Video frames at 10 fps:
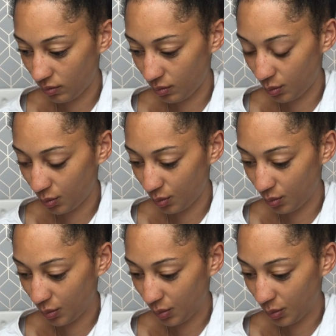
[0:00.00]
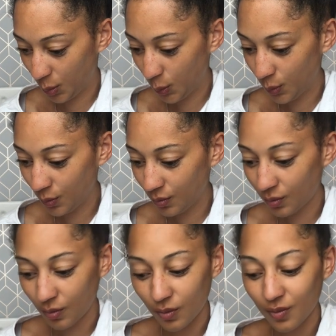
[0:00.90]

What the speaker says: Nothing is said.